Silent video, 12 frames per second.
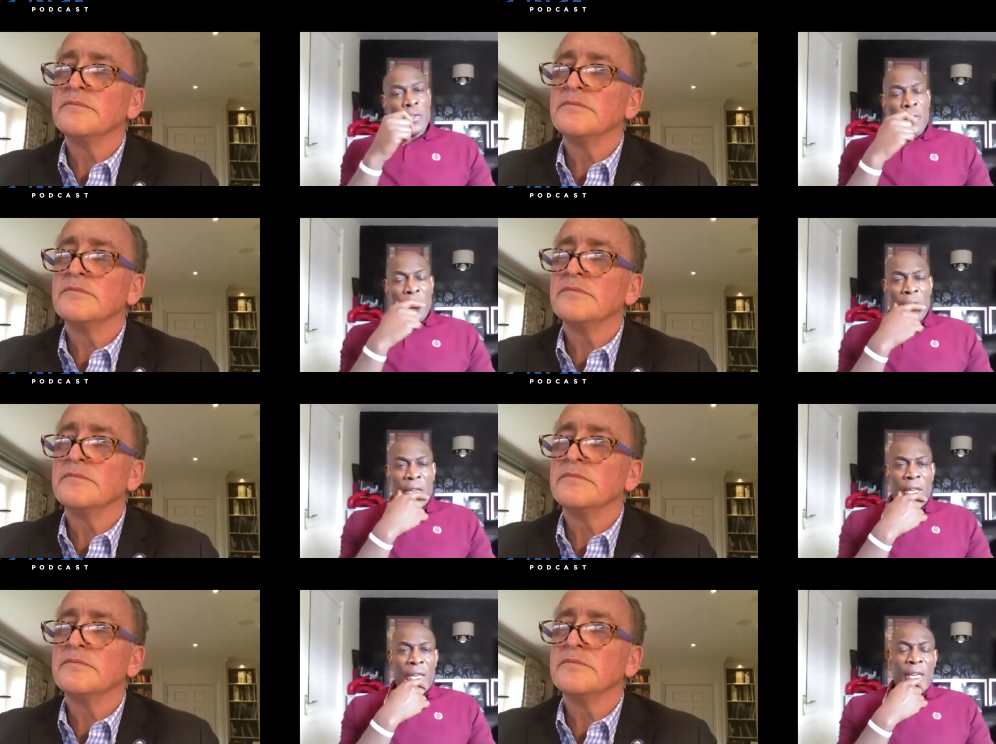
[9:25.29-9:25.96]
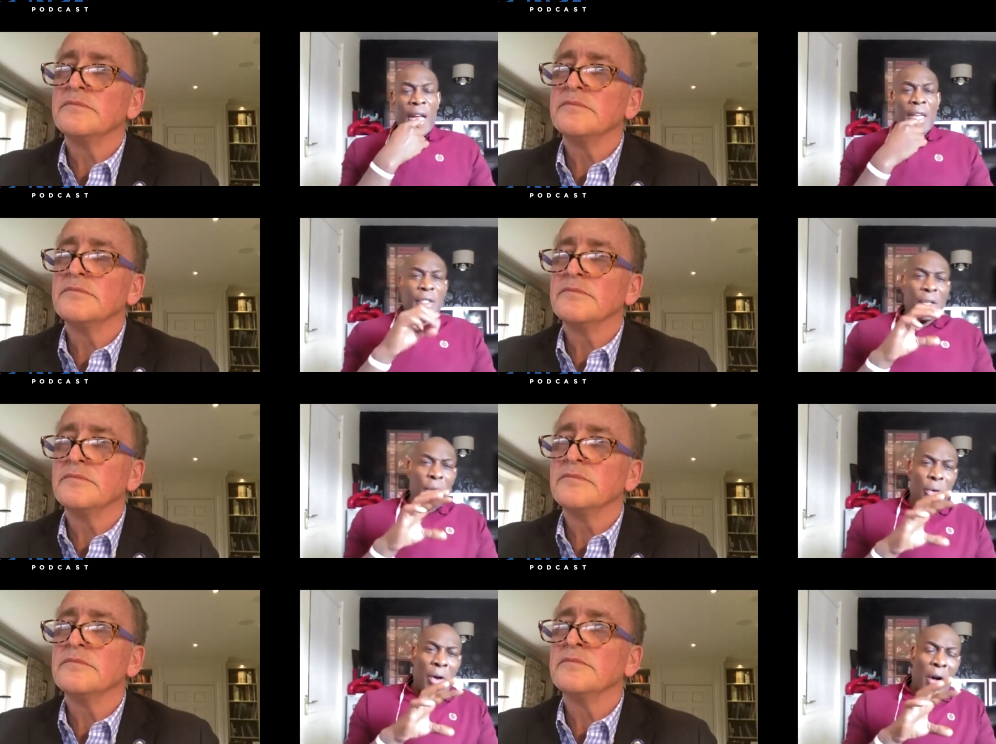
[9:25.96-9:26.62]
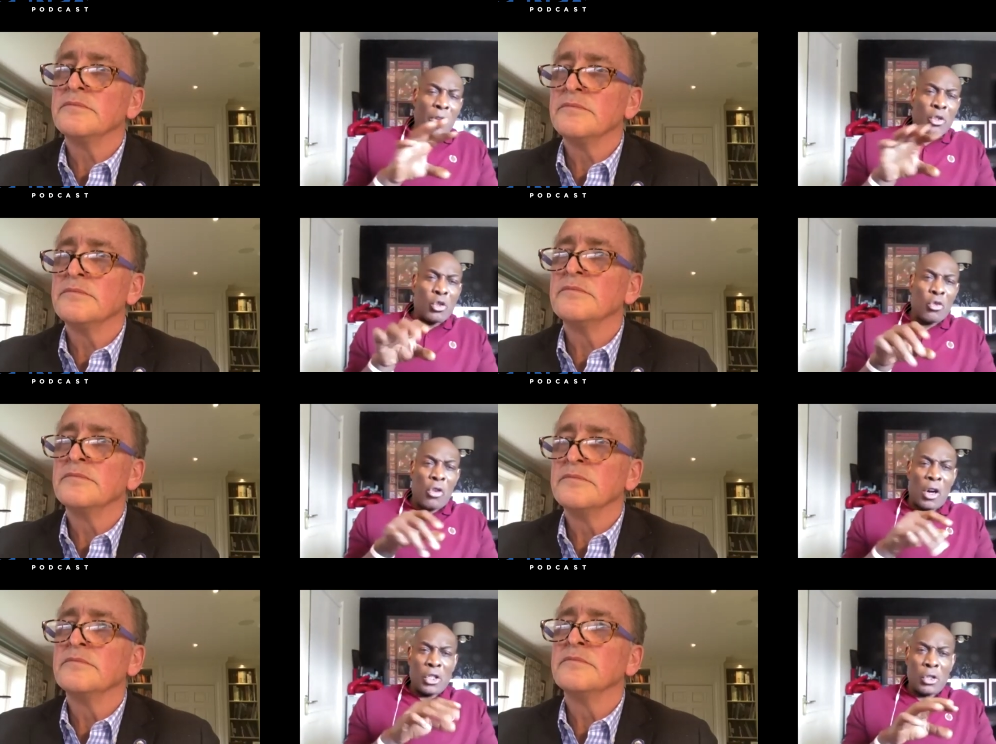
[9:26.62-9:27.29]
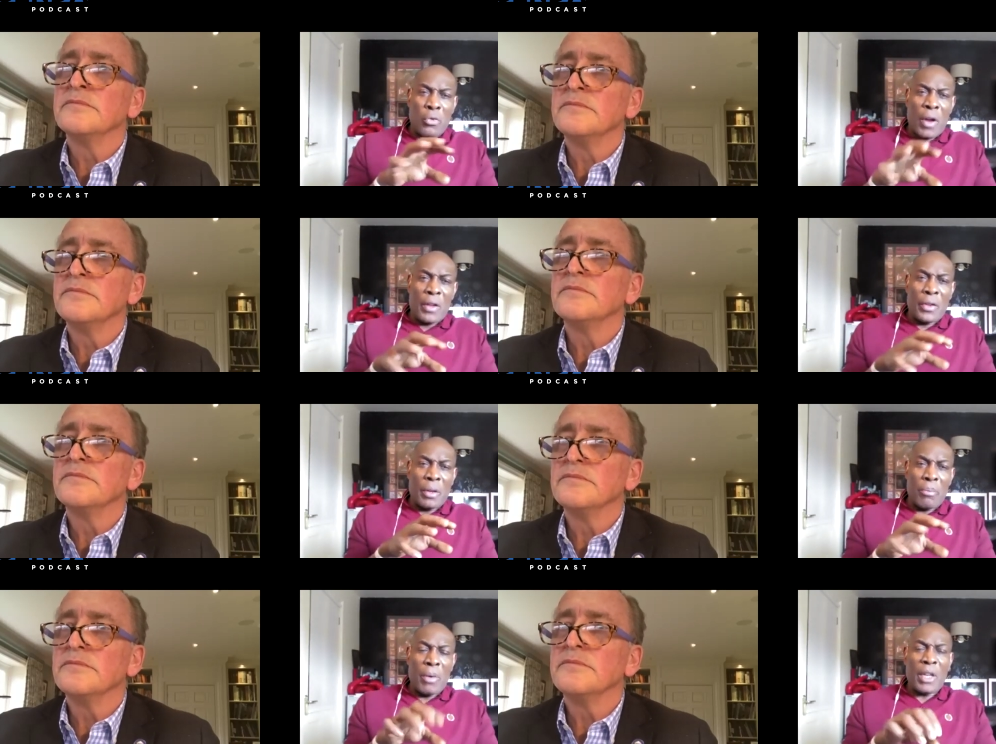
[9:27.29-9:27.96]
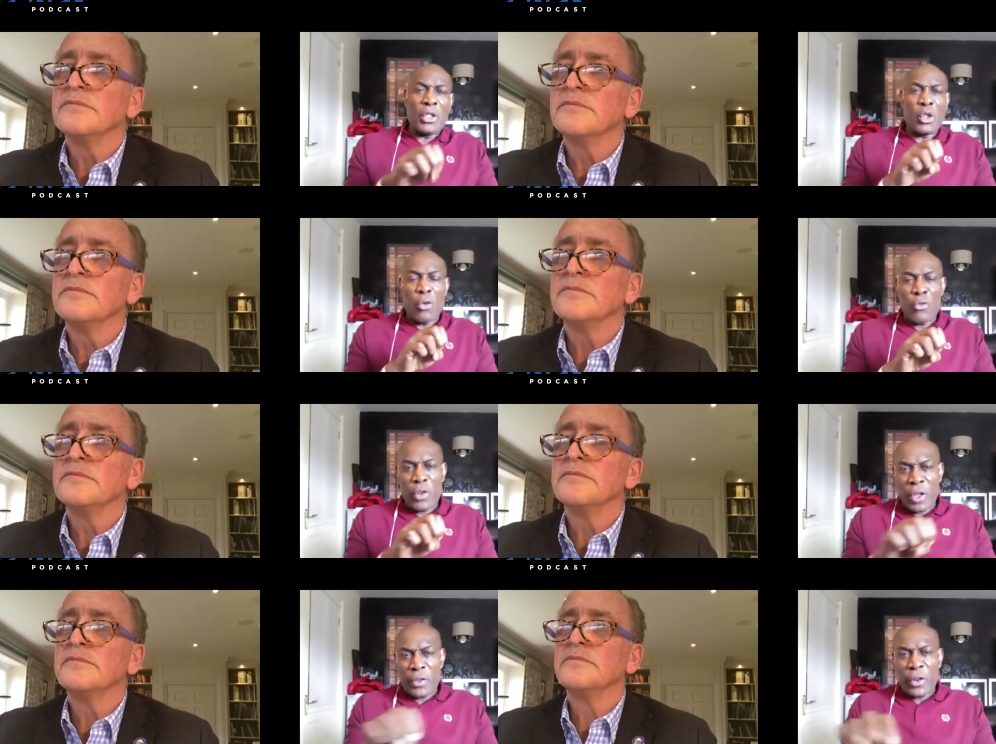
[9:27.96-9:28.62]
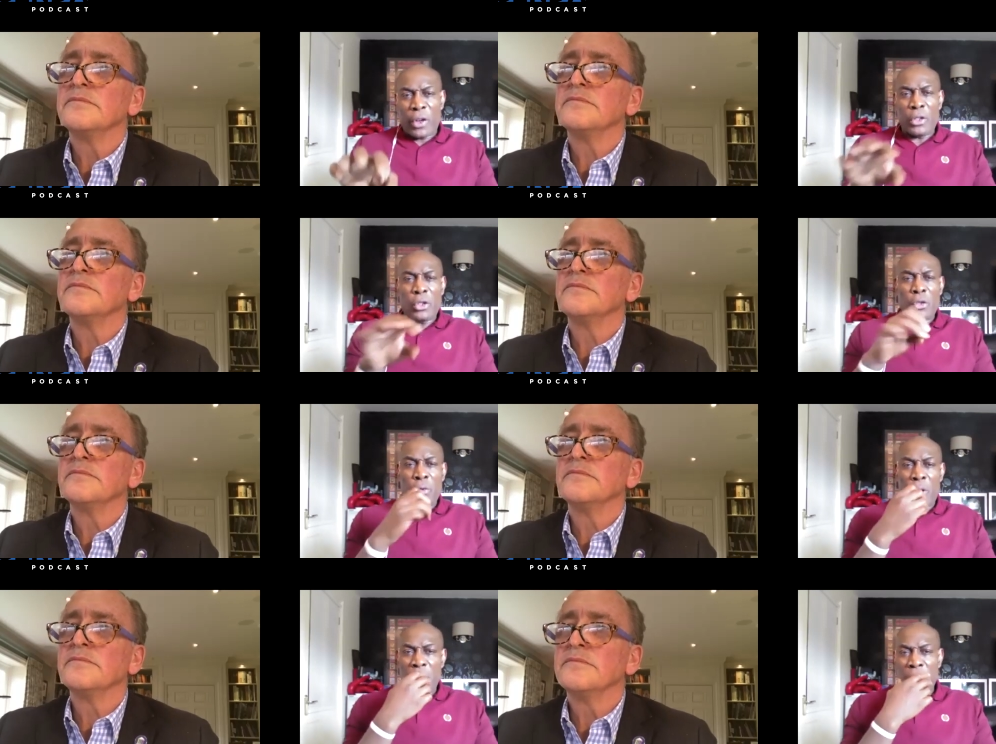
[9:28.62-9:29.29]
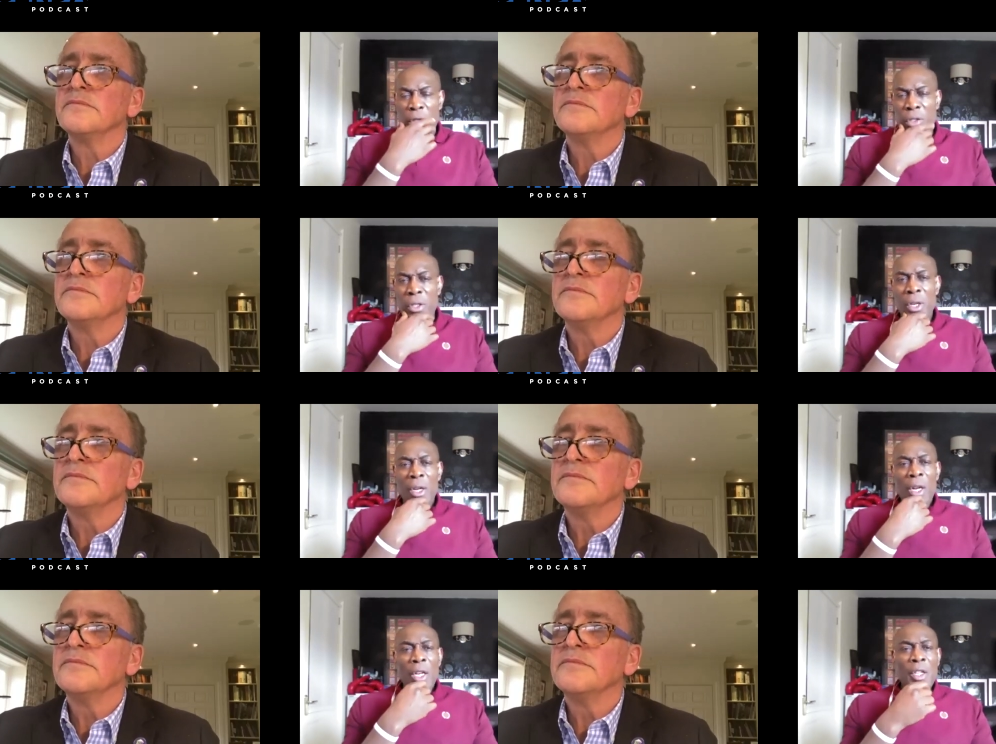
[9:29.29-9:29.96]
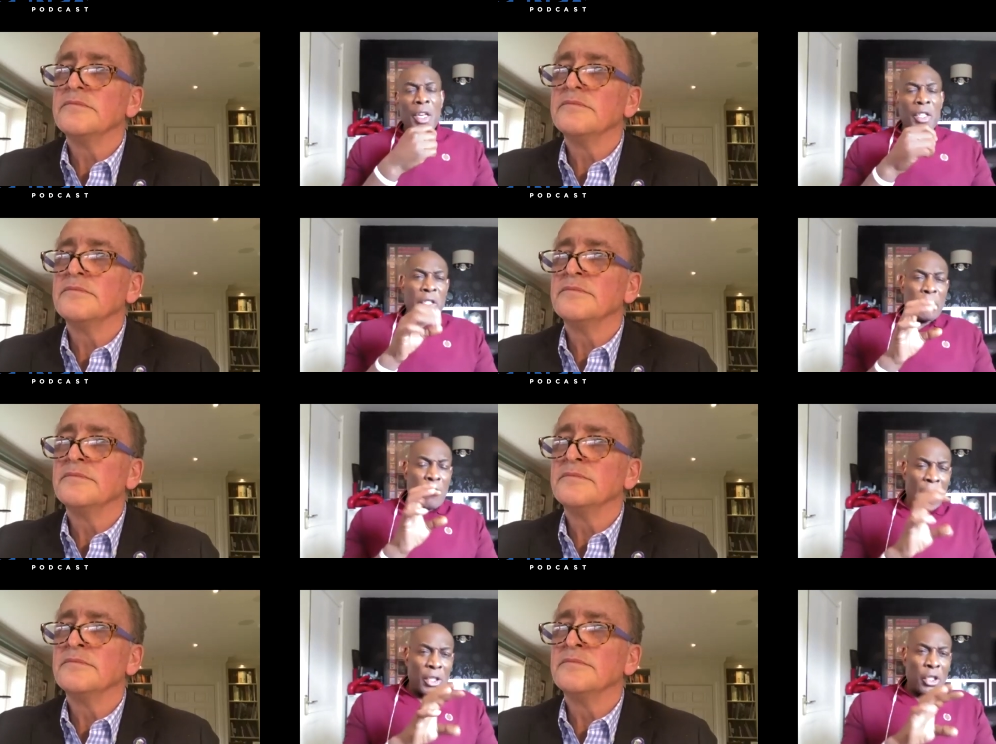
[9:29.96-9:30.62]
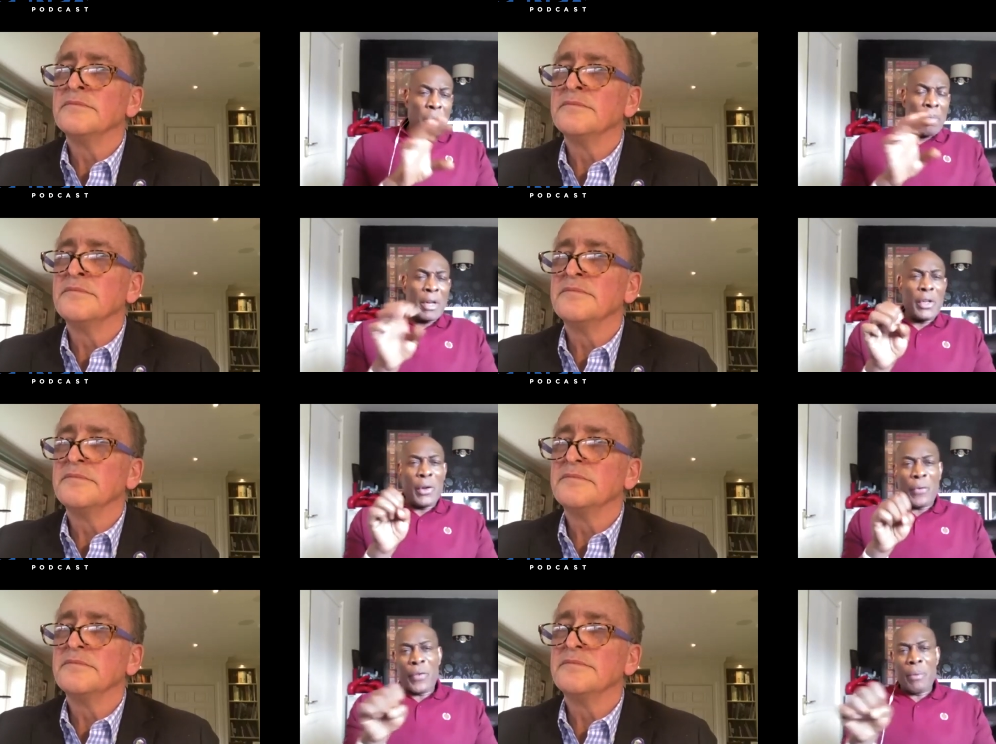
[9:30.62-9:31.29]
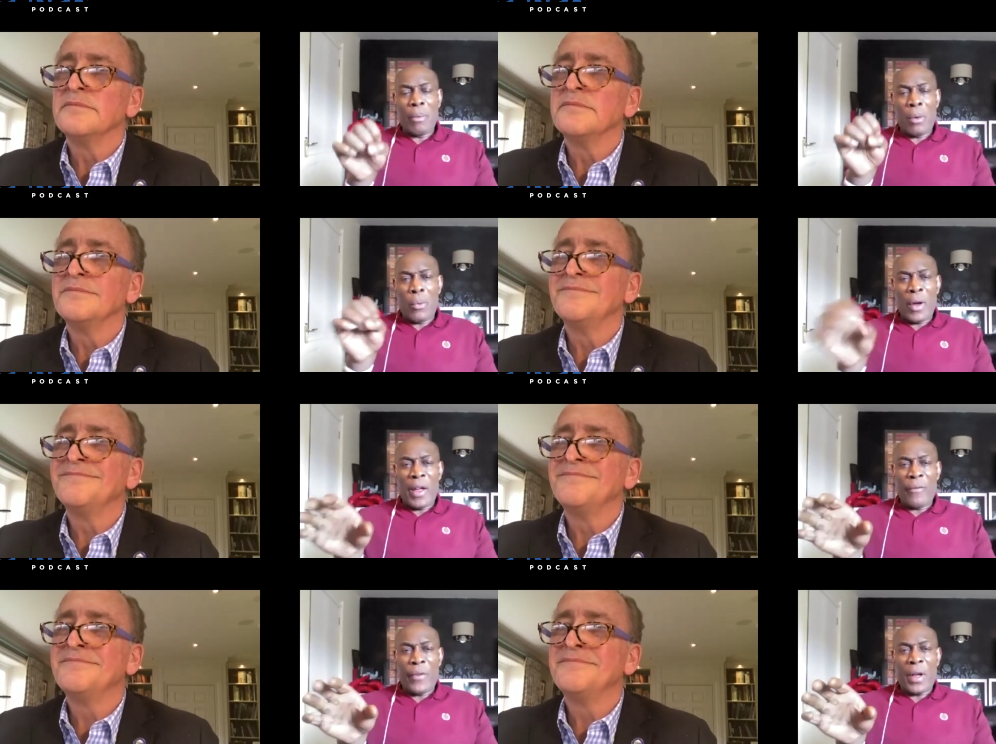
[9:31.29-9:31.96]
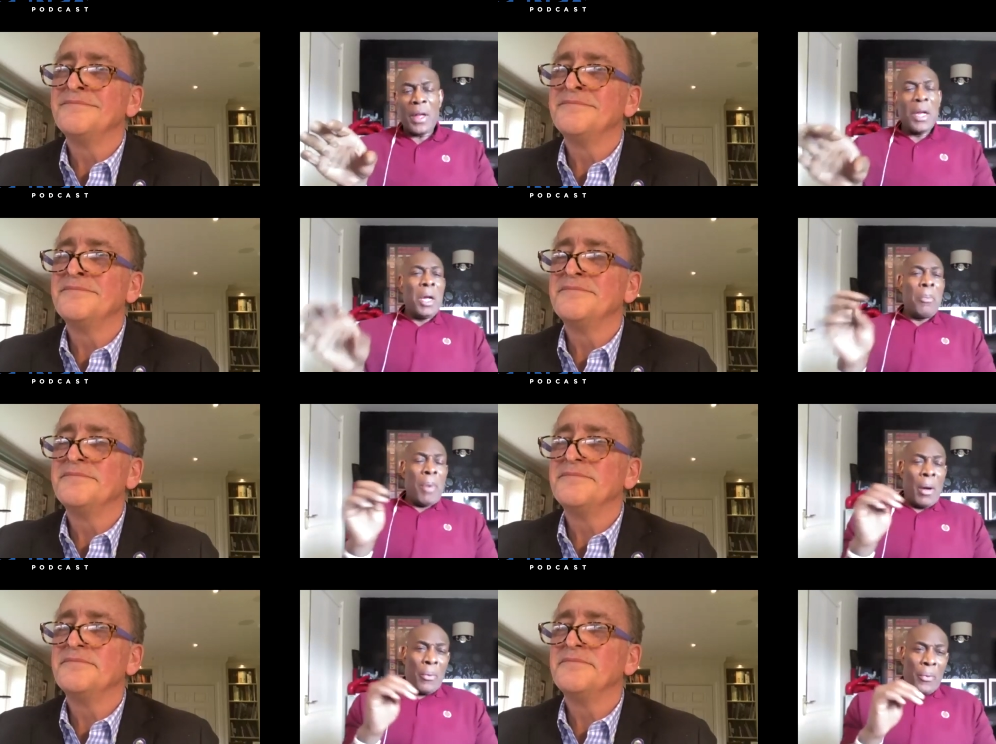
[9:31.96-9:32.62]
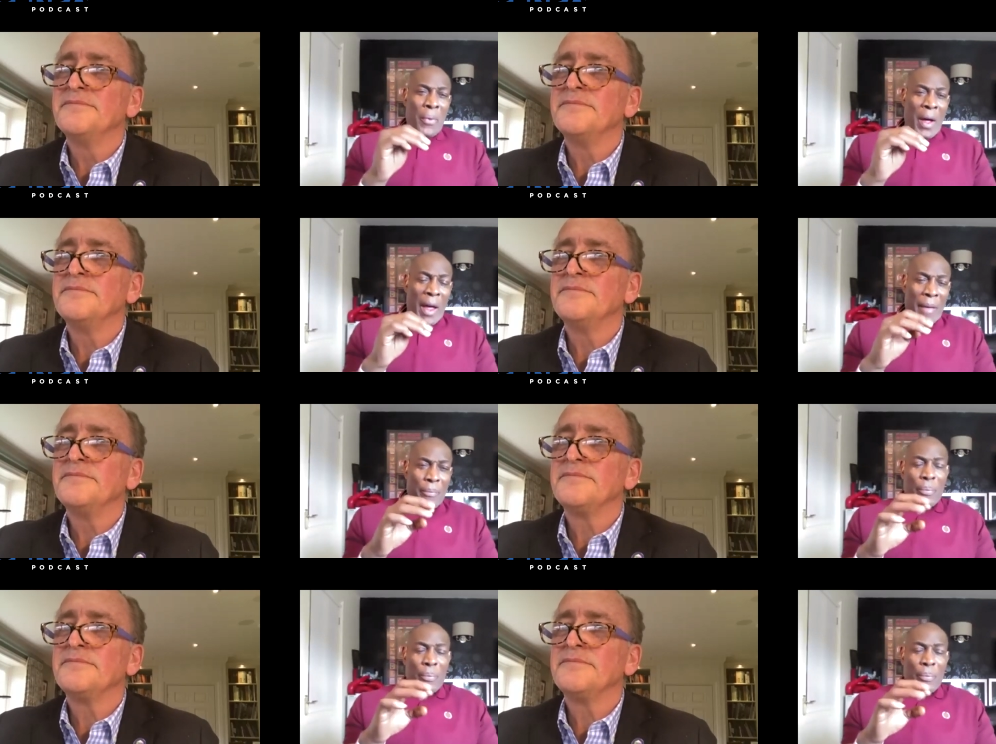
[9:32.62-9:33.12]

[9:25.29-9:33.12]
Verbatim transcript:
Speaker 1: Of, he, he has a little entourage around him, but he's got rid of the entourage because they sponge money off him or whatever. But I,